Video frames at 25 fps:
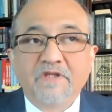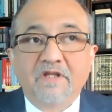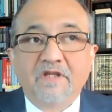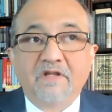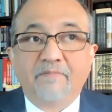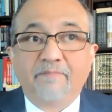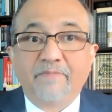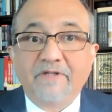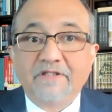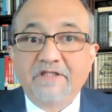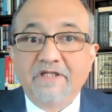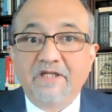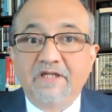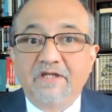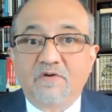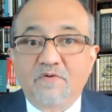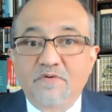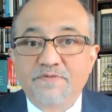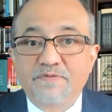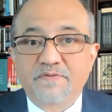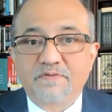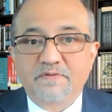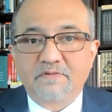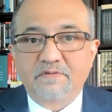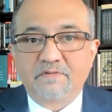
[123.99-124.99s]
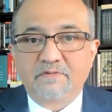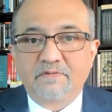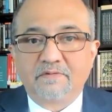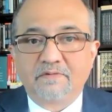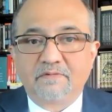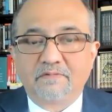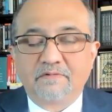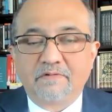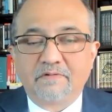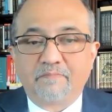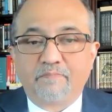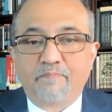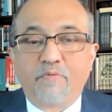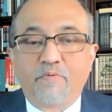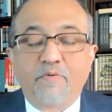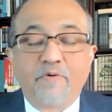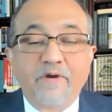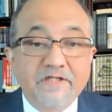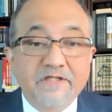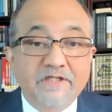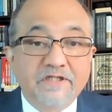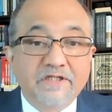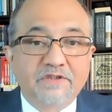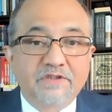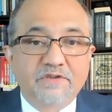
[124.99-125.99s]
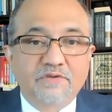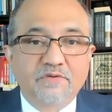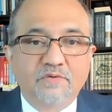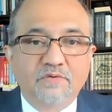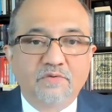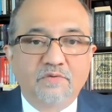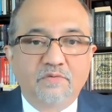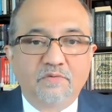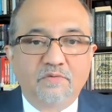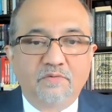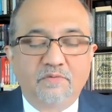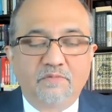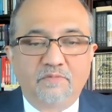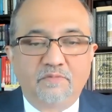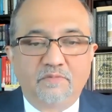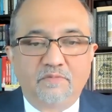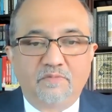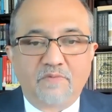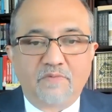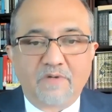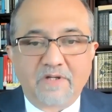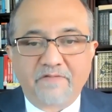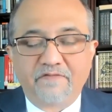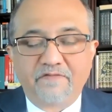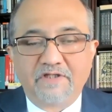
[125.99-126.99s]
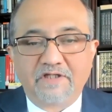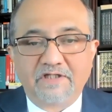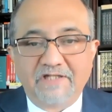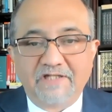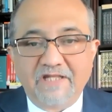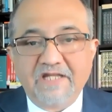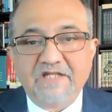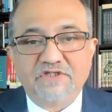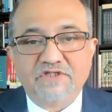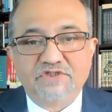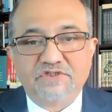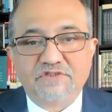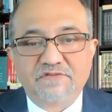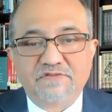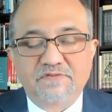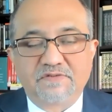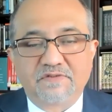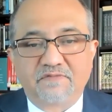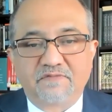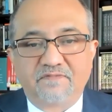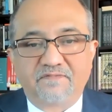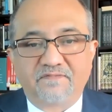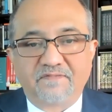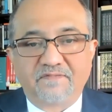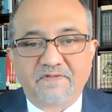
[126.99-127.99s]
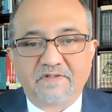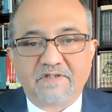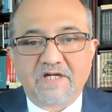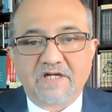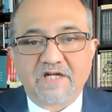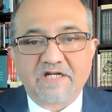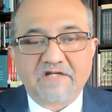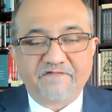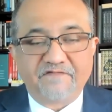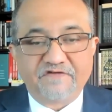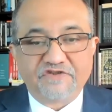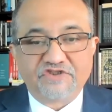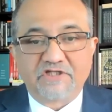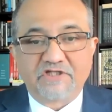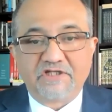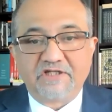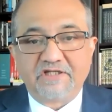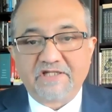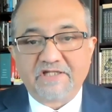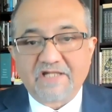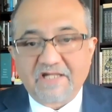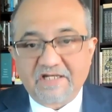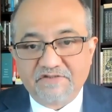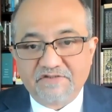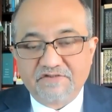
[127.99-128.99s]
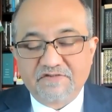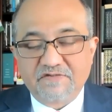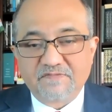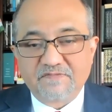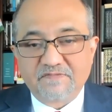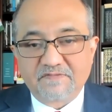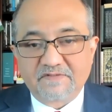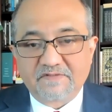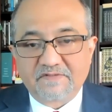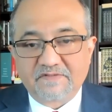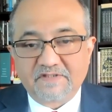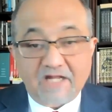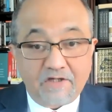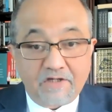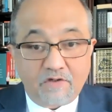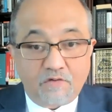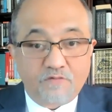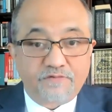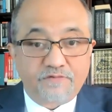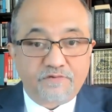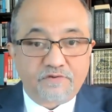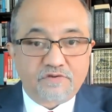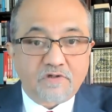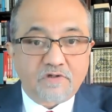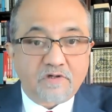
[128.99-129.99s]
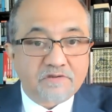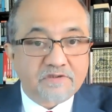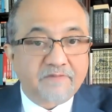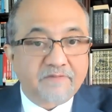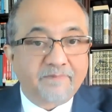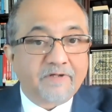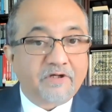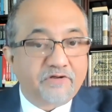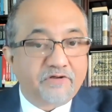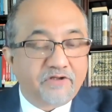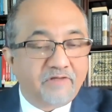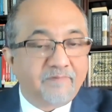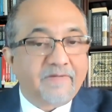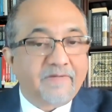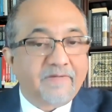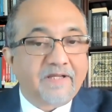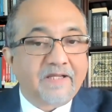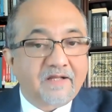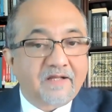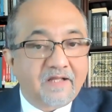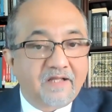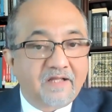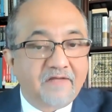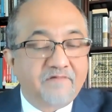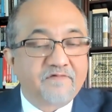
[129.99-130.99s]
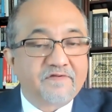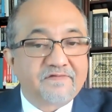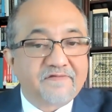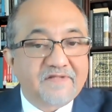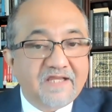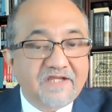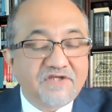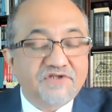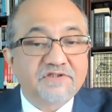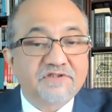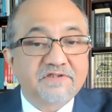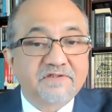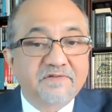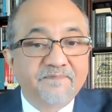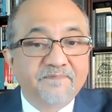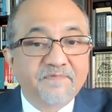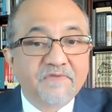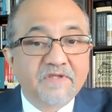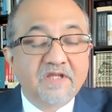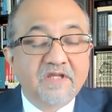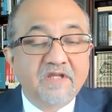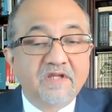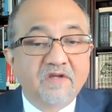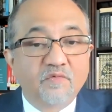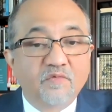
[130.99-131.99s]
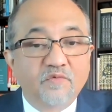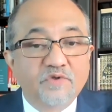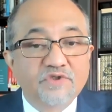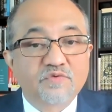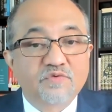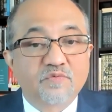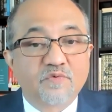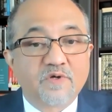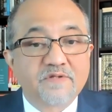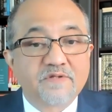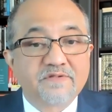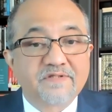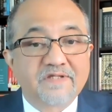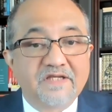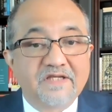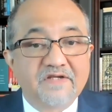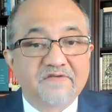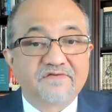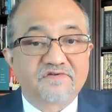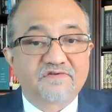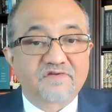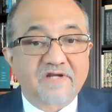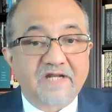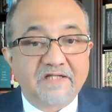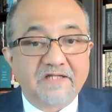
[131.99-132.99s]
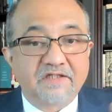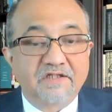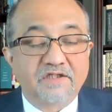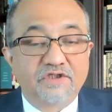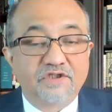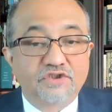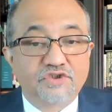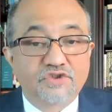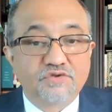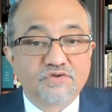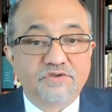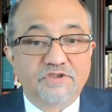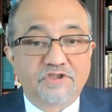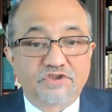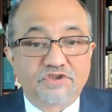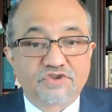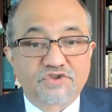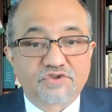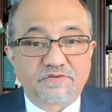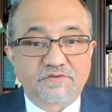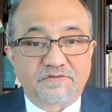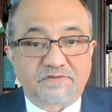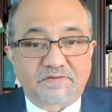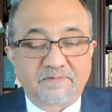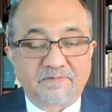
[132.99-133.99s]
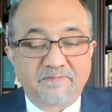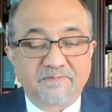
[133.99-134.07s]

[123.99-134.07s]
But they also pointed to one of the dangers of uh, artificial intelligence that I also talked about in my conversation, which was its threat to the truth.